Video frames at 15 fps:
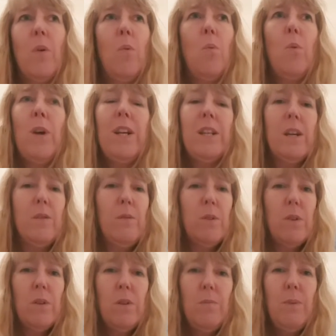we don't
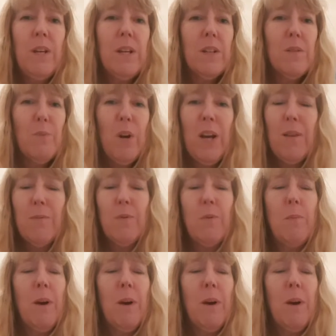do because perhaps we